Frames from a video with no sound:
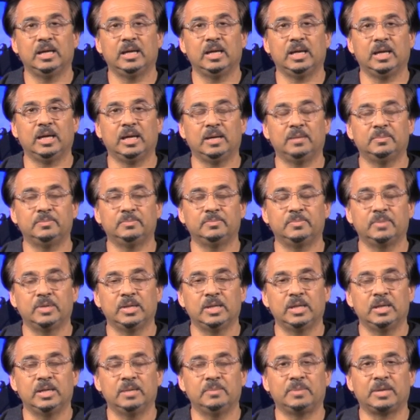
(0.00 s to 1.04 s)
But
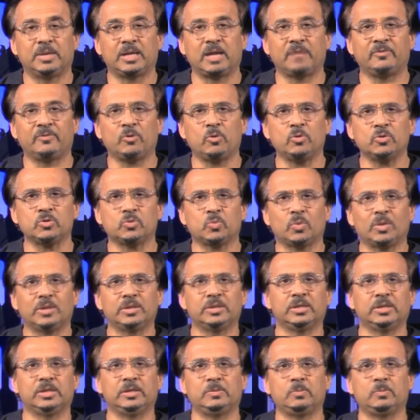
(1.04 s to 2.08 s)
I've always
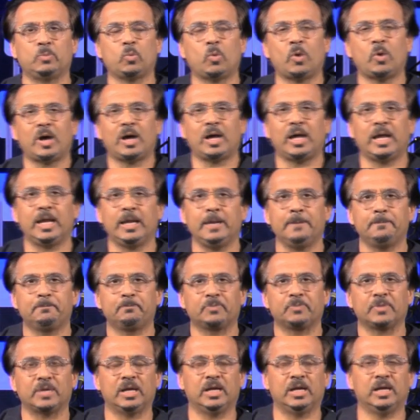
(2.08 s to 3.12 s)
wondered why
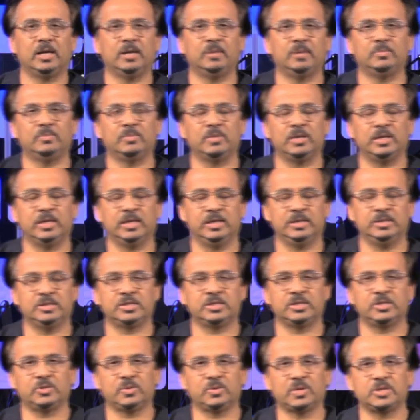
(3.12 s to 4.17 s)
in
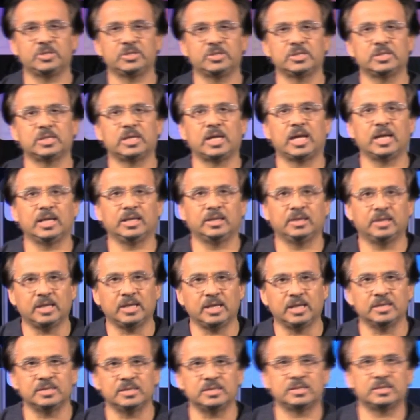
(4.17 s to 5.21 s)
situations like
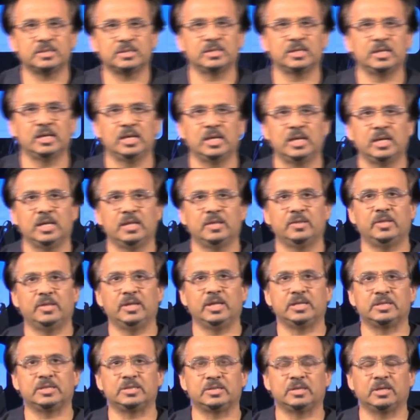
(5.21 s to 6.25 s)
this
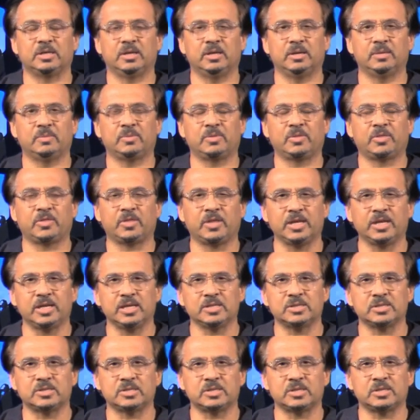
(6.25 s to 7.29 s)
that
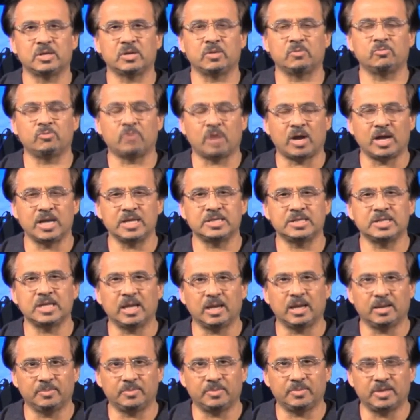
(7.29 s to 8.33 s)
things rise
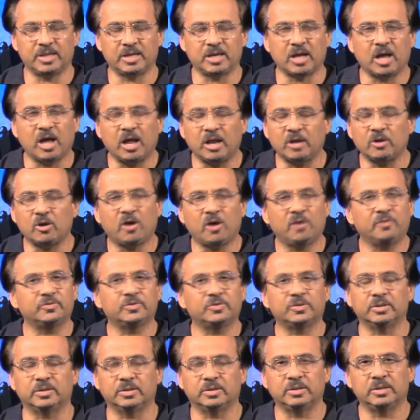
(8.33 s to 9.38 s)
up that aren't
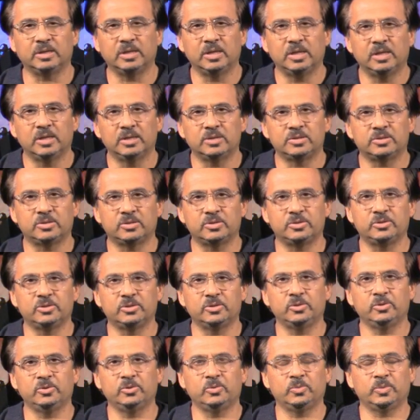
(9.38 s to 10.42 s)
often to
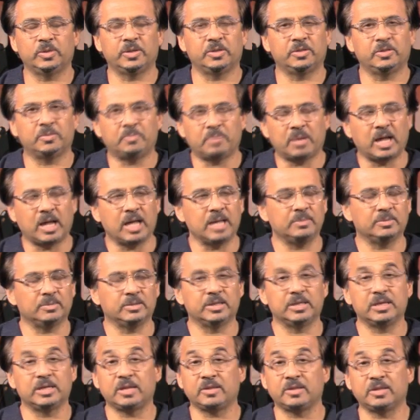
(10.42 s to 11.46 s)
do with the Bible
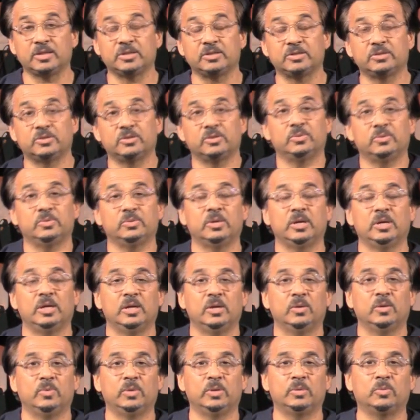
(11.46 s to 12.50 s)
and nothing to do
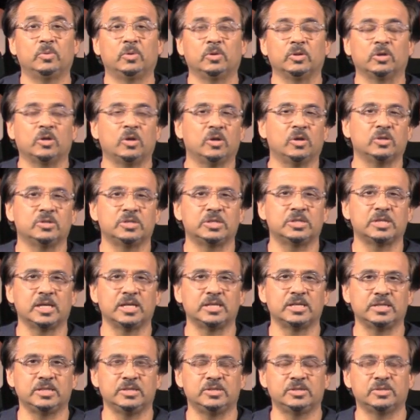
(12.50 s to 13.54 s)
with what God
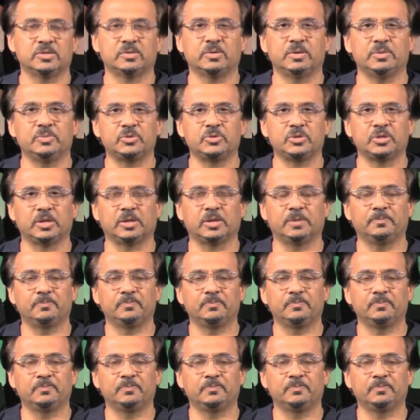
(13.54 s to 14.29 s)
says in Scripture.